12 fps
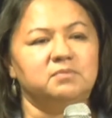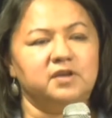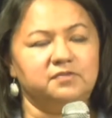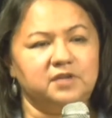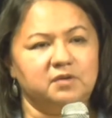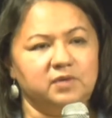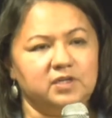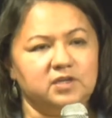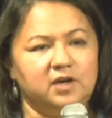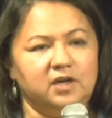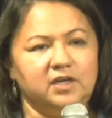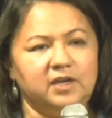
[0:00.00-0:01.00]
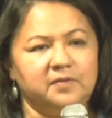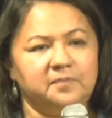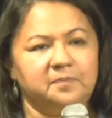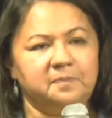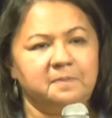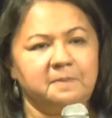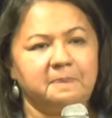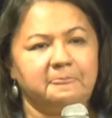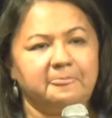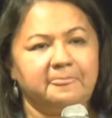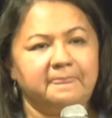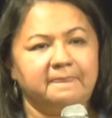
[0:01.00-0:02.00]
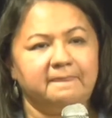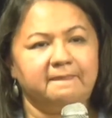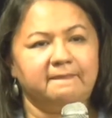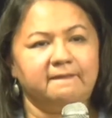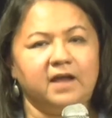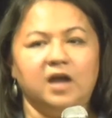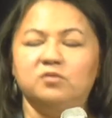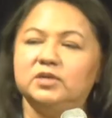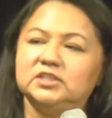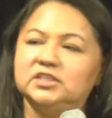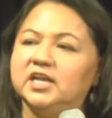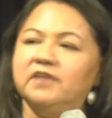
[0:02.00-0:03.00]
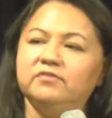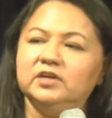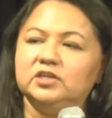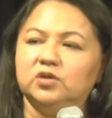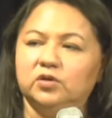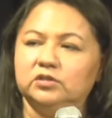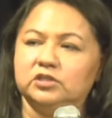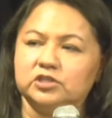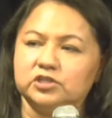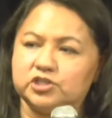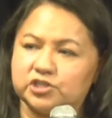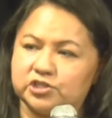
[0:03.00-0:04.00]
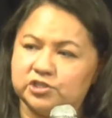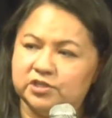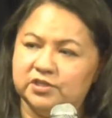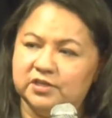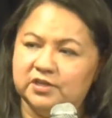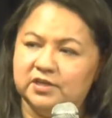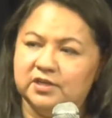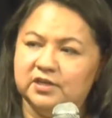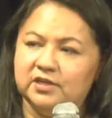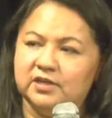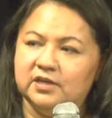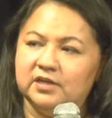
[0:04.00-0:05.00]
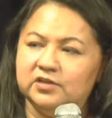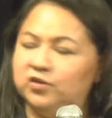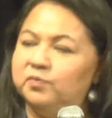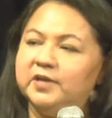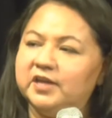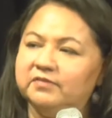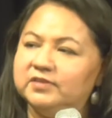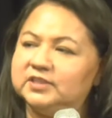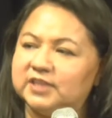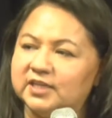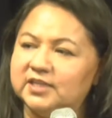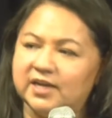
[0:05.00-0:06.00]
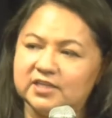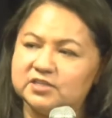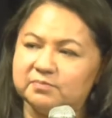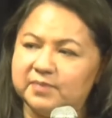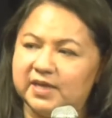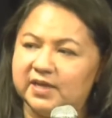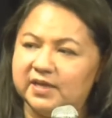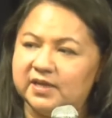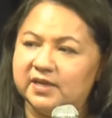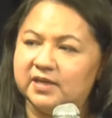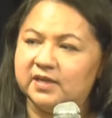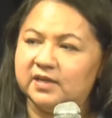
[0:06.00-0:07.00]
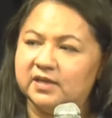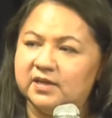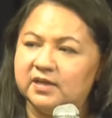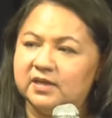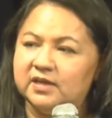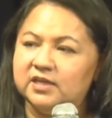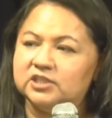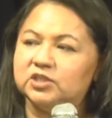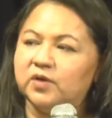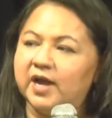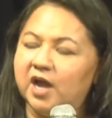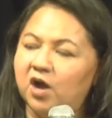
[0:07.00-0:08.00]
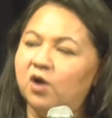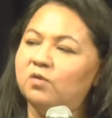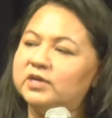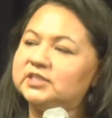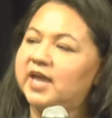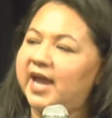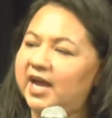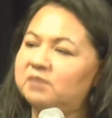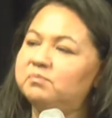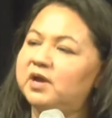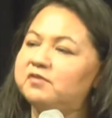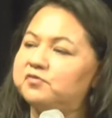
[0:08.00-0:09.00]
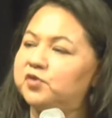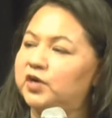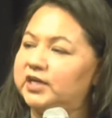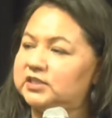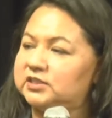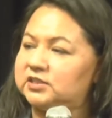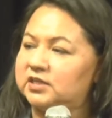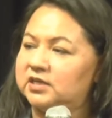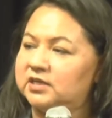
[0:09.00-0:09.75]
them if they were talking. I was never told, shh. Nobody ever said that to me. So I always had my voice.